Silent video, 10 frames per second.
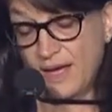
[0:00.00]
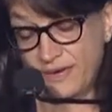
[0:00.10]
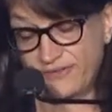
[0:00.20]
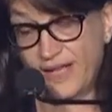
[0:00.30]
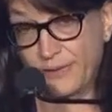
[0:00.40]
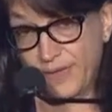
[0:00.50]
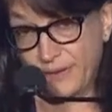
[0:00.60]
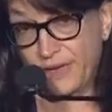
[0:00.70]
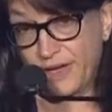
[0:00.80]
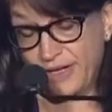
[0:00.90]
Flannery
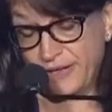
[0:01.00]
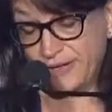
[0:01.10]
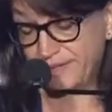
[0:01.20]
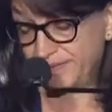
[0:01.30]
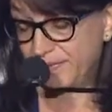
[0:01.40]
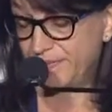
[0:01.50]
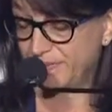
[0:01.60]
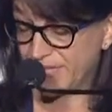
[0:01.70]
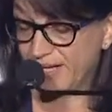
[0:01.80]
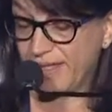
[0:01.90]
O'Connor,
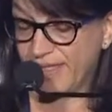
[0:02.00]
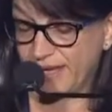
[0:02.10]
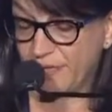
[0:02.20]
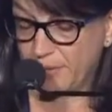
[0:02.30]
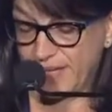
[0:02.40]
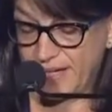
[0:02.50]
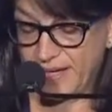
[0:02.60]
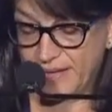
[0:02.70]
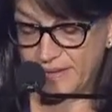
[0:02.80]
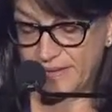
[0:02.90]
she had a thing for
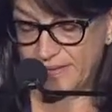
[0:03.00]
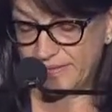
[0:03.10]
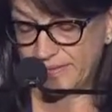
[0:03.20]
peacocks.